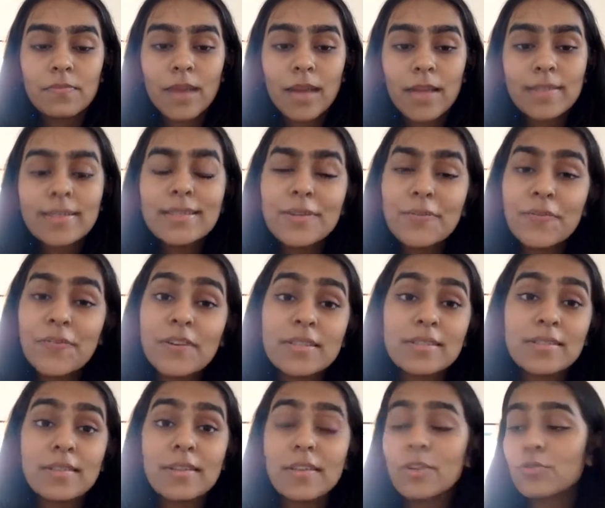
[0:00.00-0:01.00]
I think the
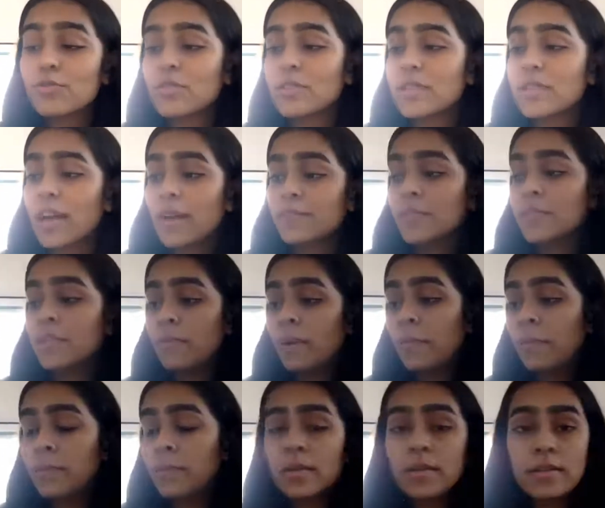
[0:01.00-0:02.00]
first thing you just have to
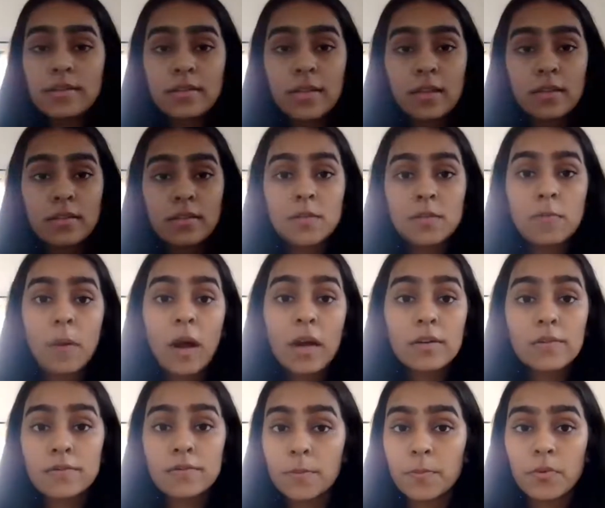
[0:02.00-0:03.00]
remember is that it's part
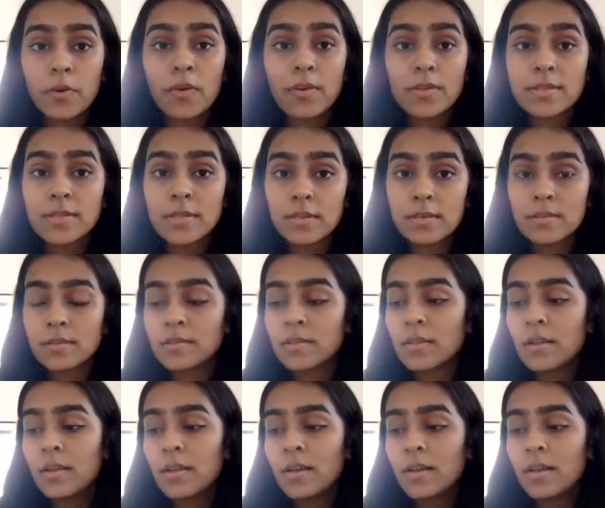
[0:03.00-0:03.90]
of the process.